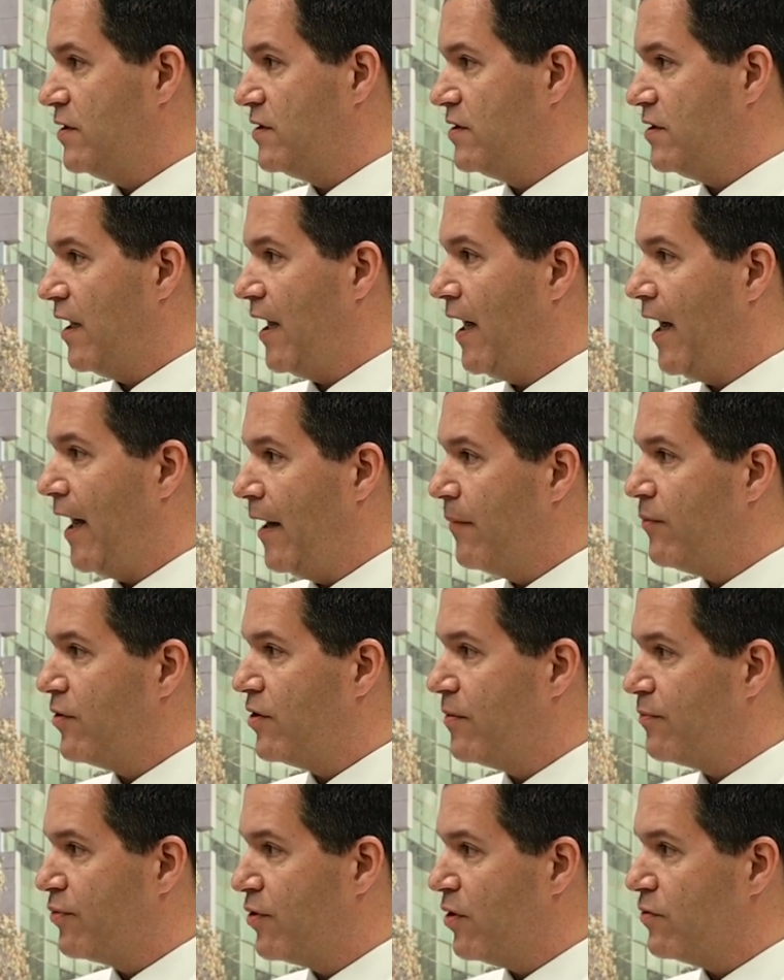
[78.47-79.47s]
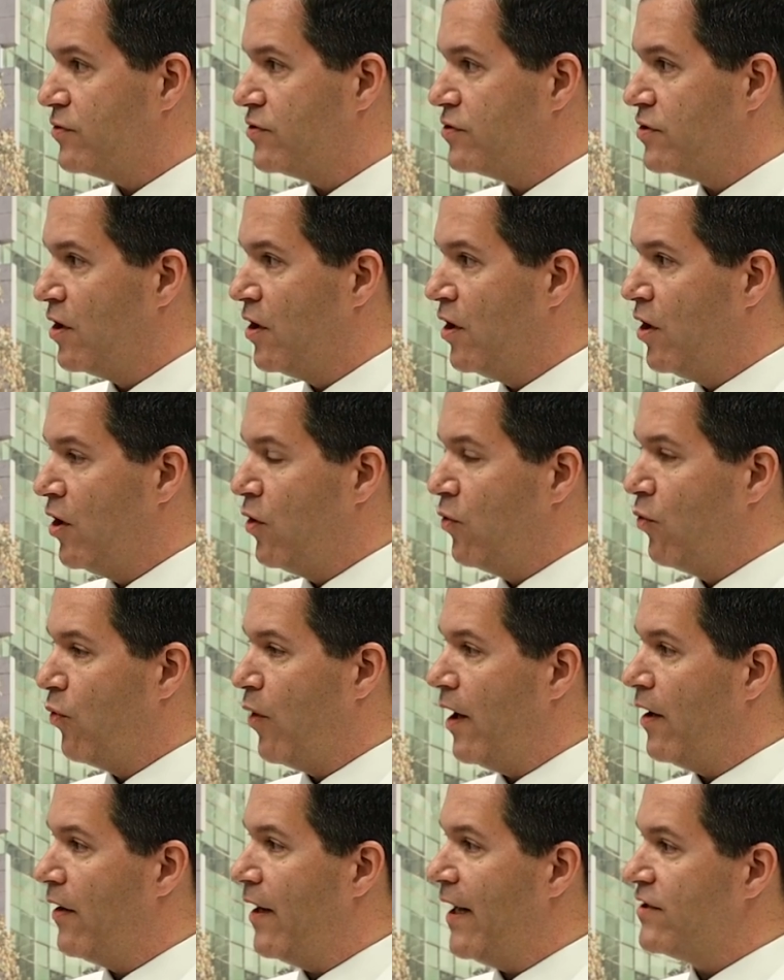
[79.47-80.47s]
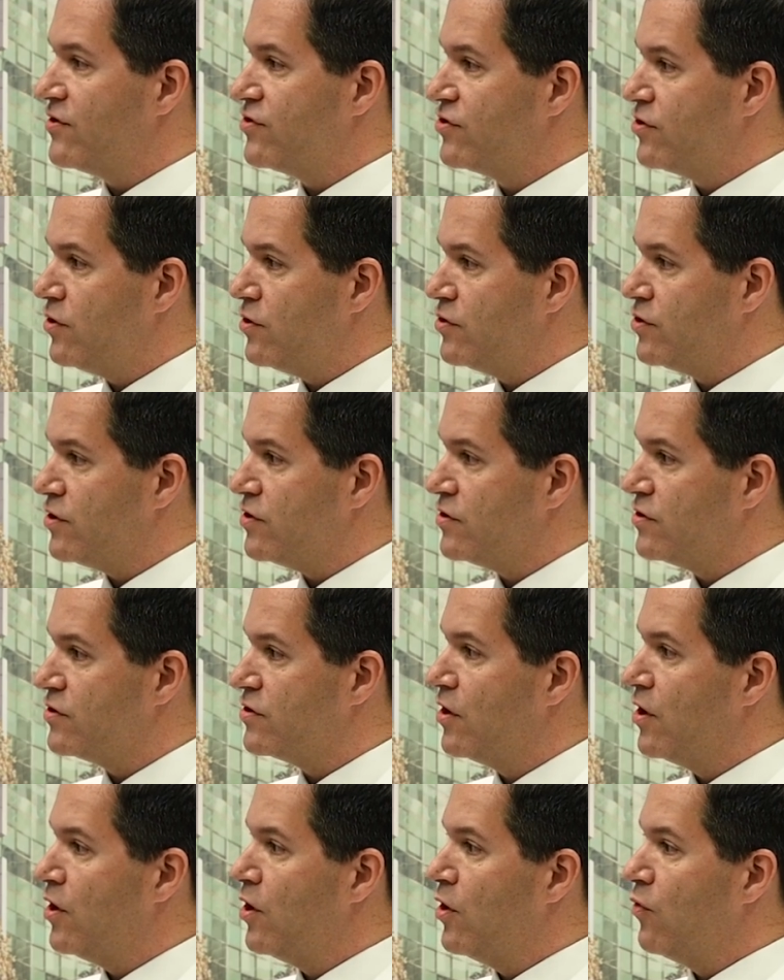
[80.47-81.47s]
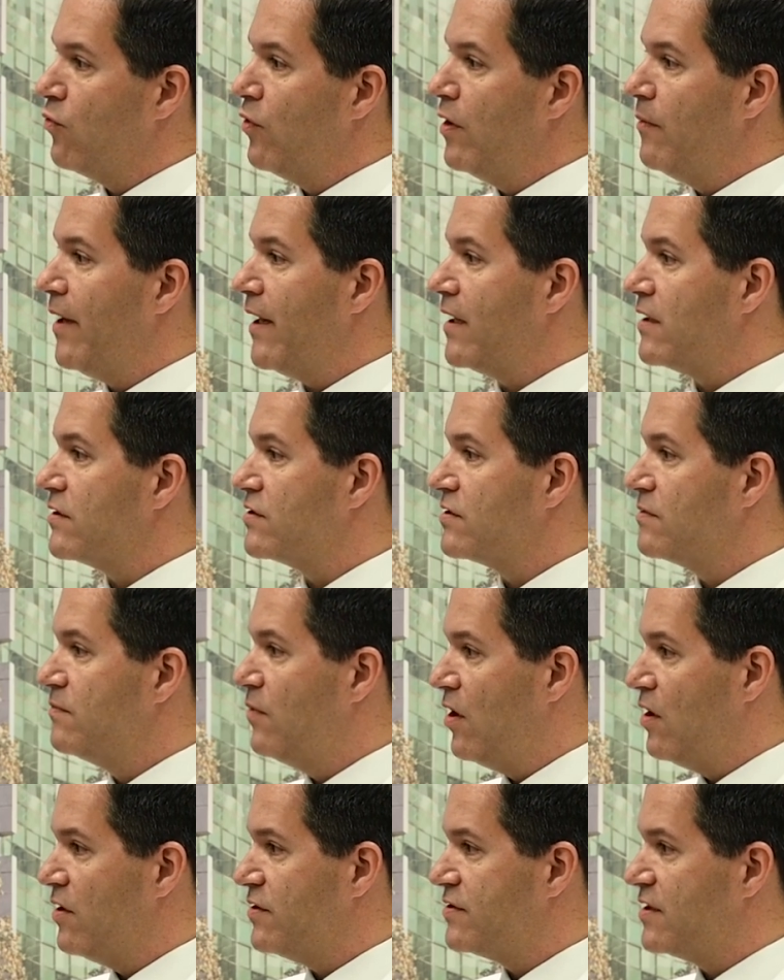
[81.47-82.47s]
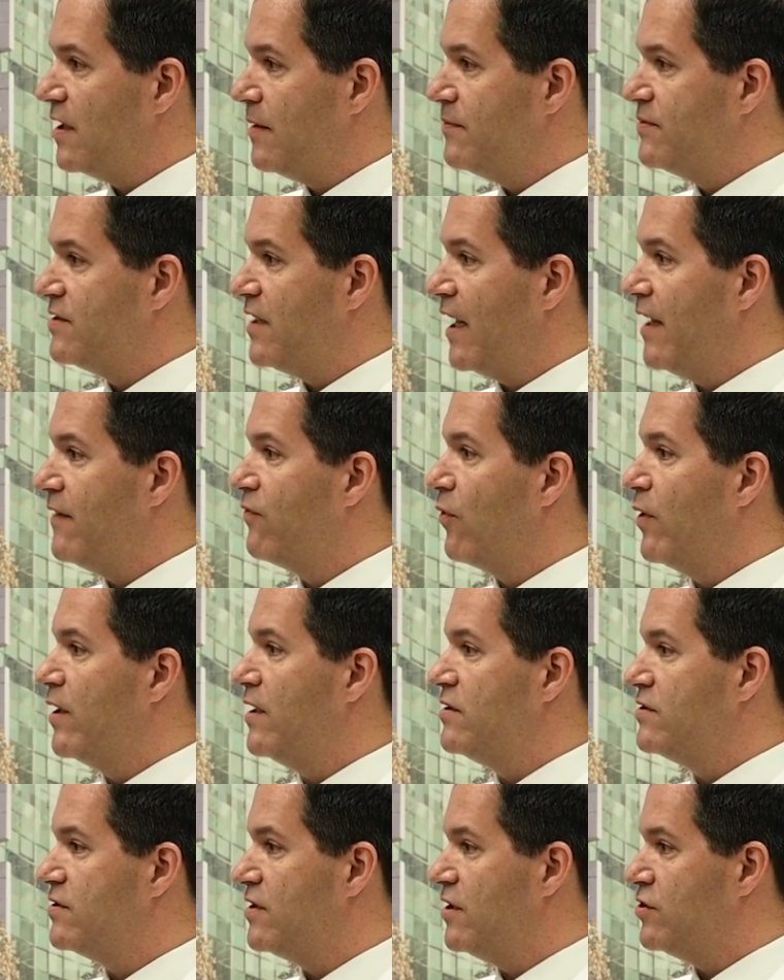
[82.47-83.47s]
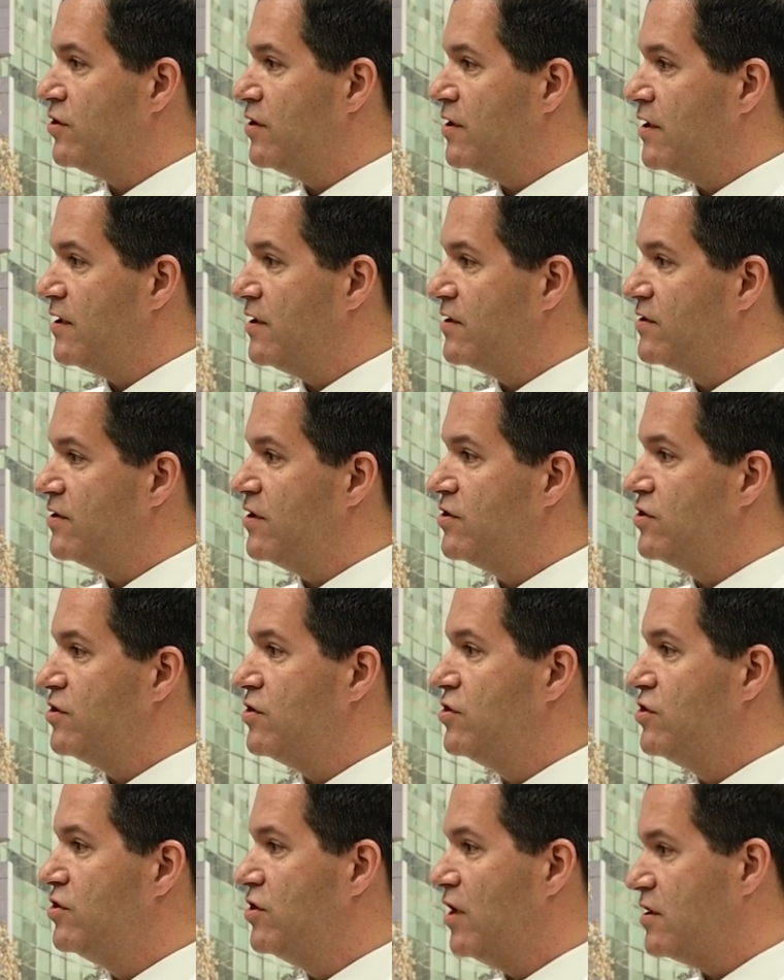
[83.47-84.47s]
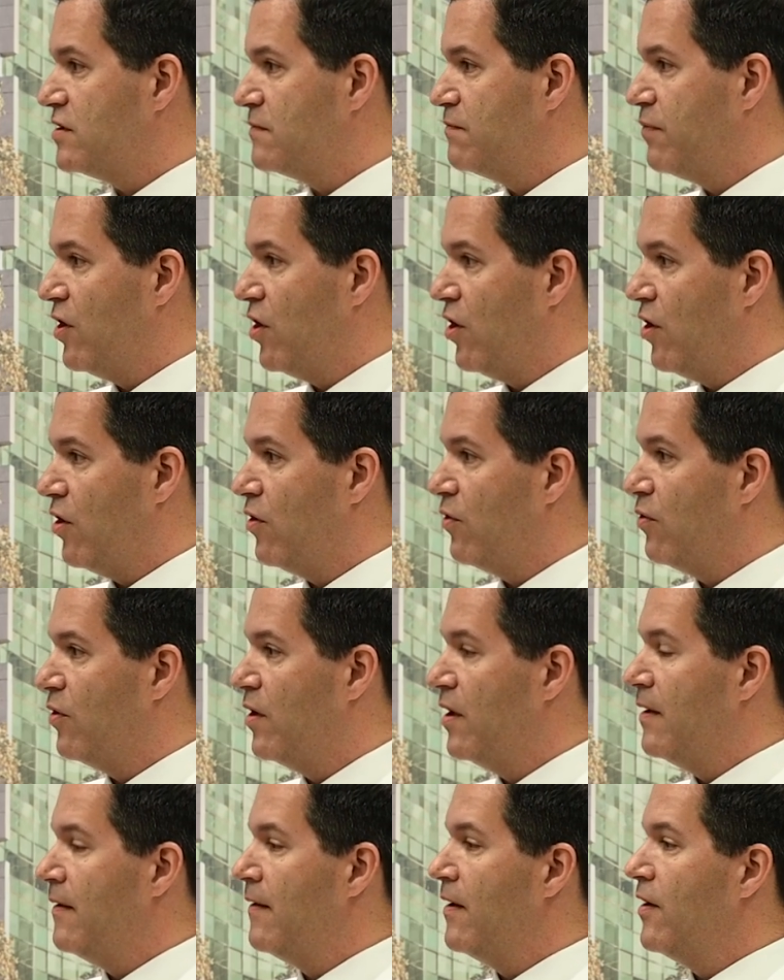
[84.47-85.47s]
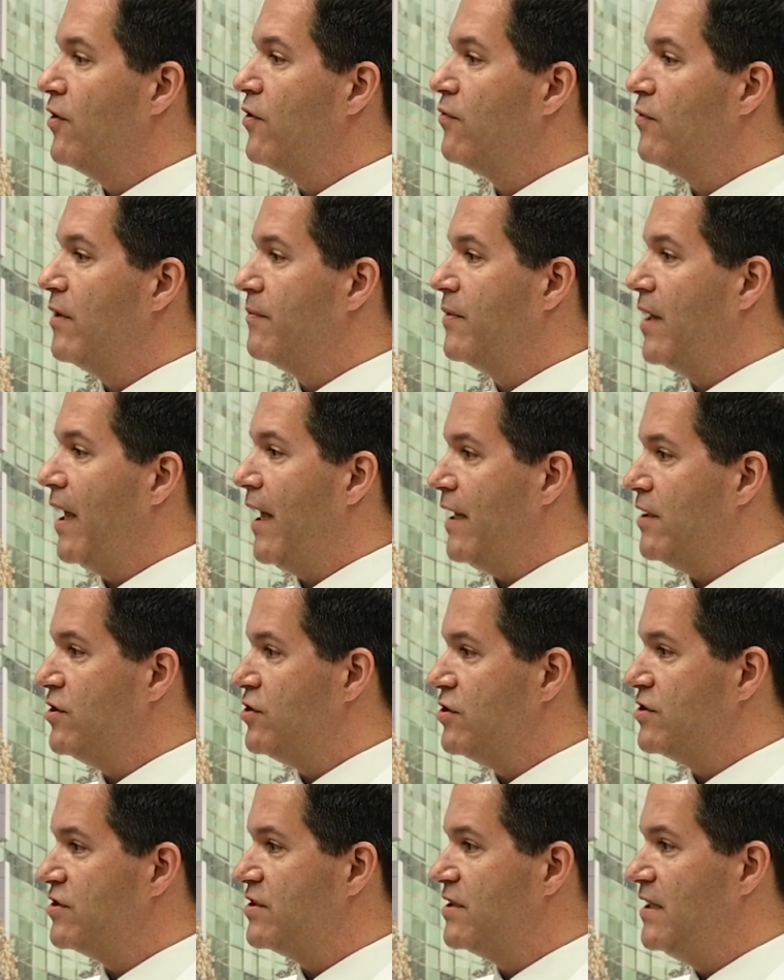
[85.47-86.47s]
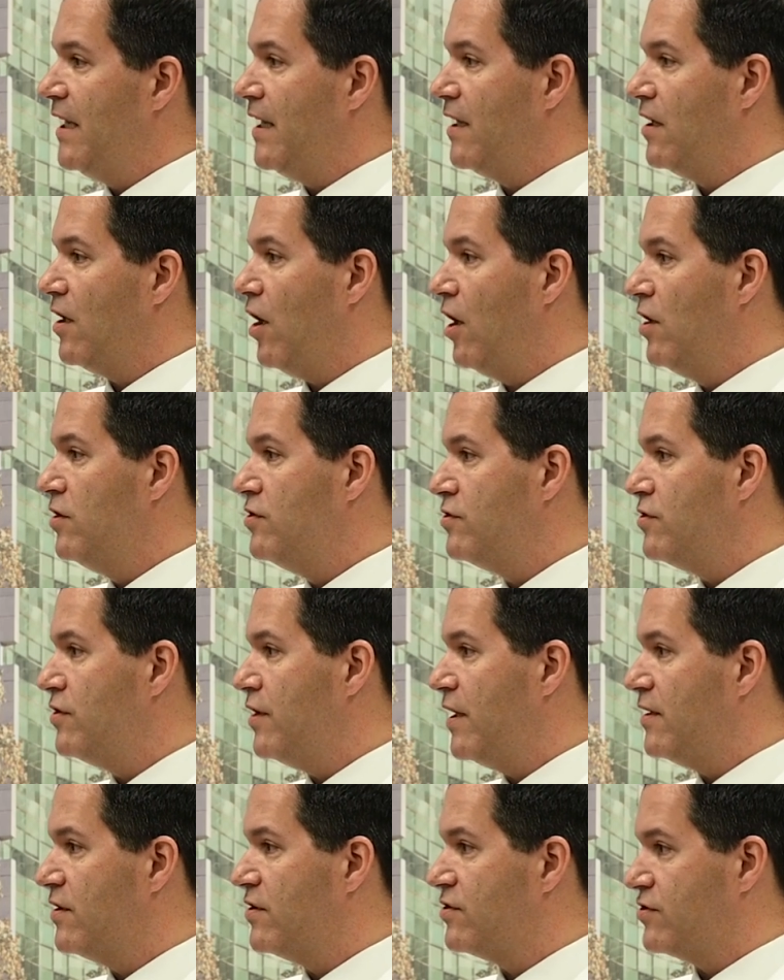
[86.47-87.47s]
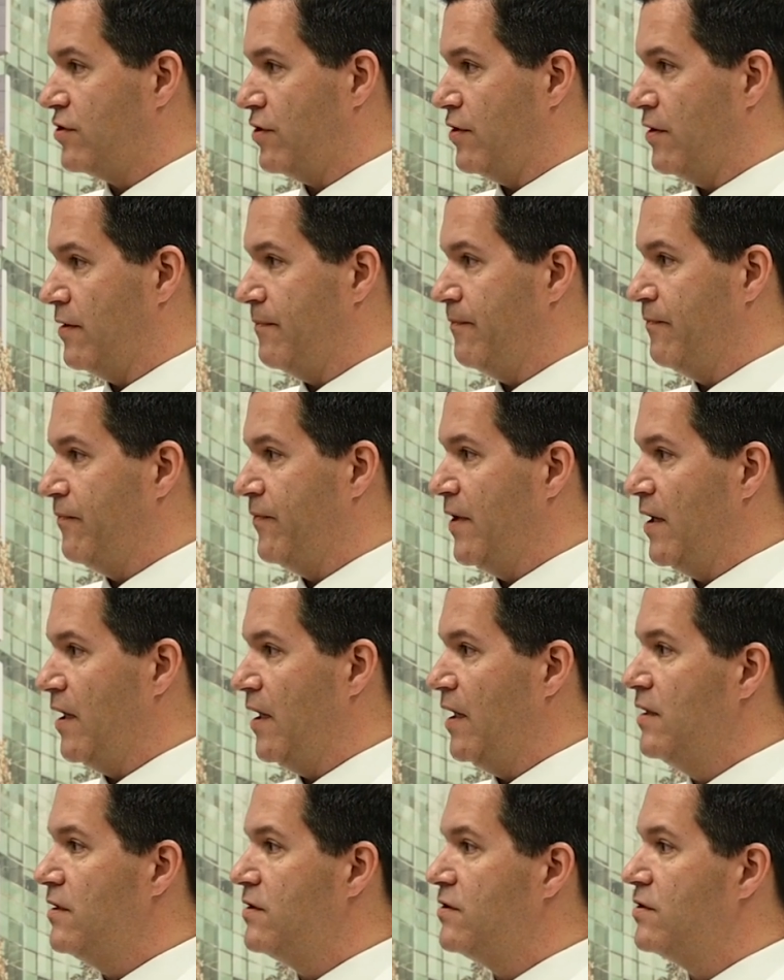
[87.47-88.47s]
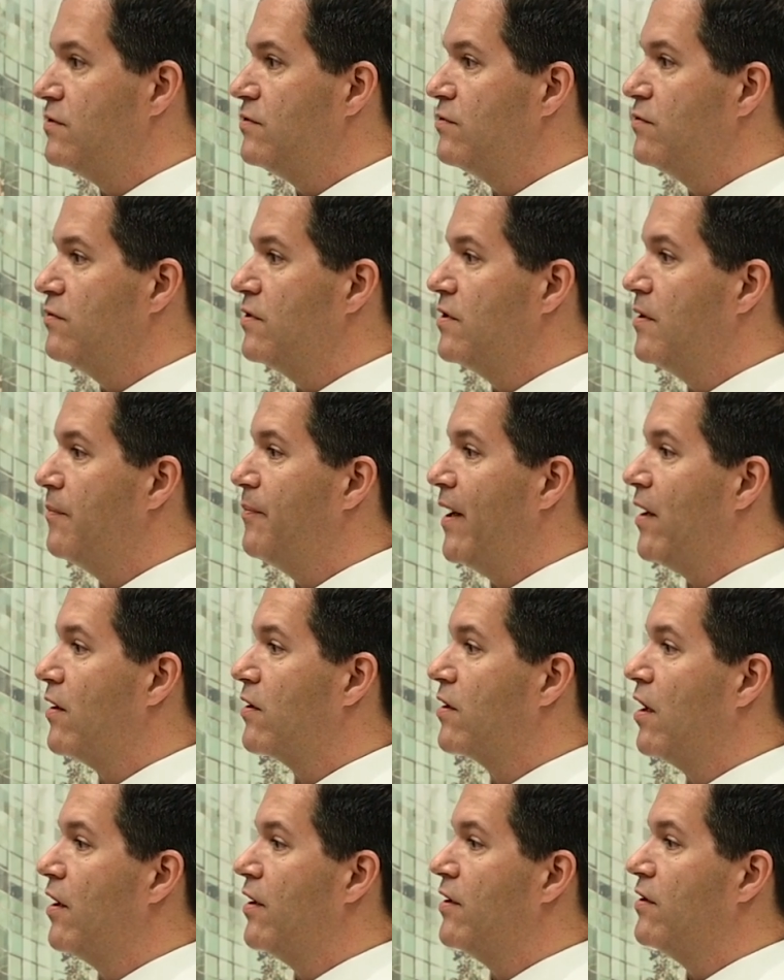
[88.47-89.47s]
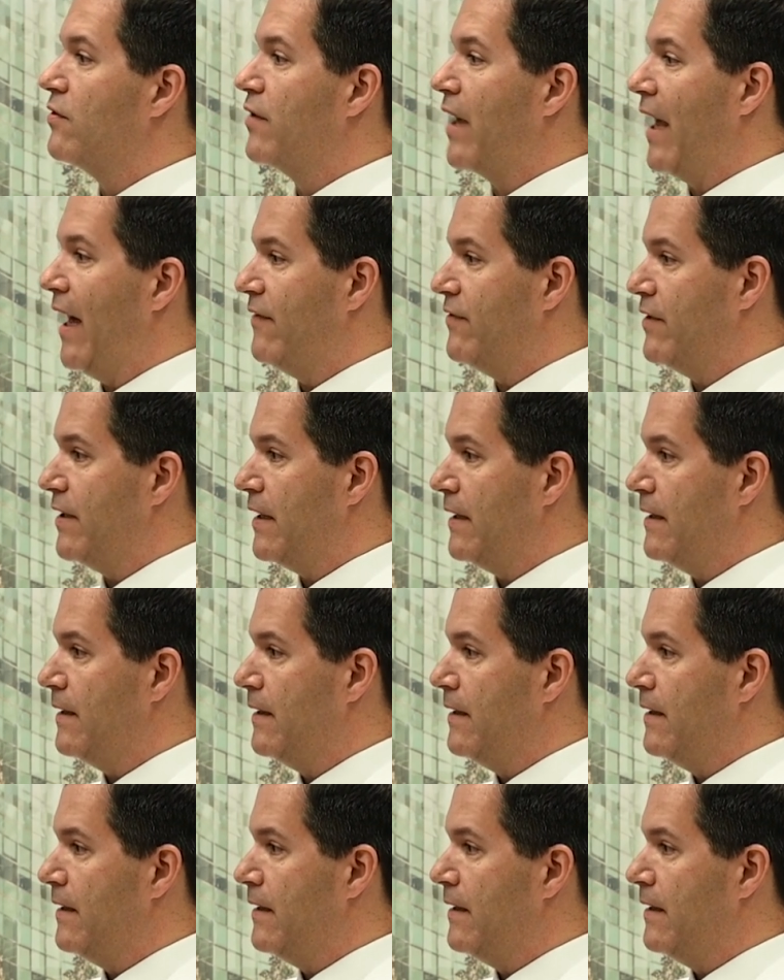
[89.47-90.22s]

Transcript: It's a hybrid approach, where as surgeons, we make a small sub-xiphoid incision, an incision just below the rib cage, and sneak underneath the sternum into the pericardial cavity.